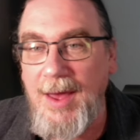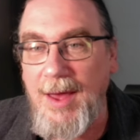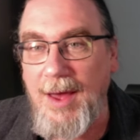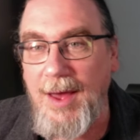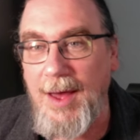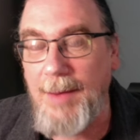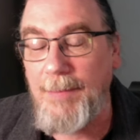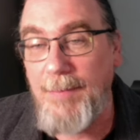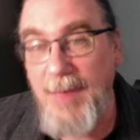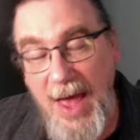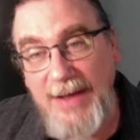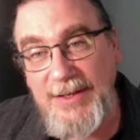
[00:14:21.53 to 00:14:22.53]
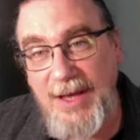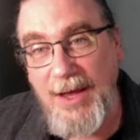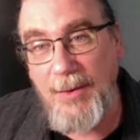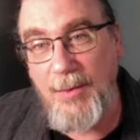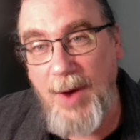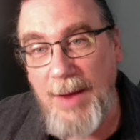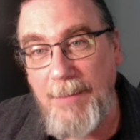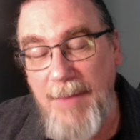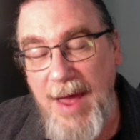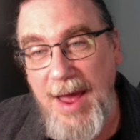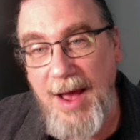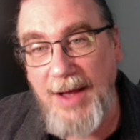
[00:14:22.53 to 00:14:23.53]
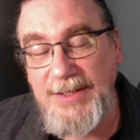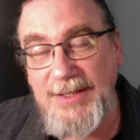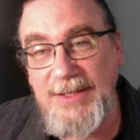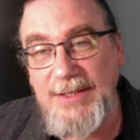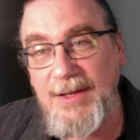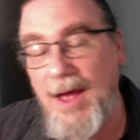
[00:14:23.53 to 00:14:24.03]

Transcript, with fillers: uh, Black Skin White Masks,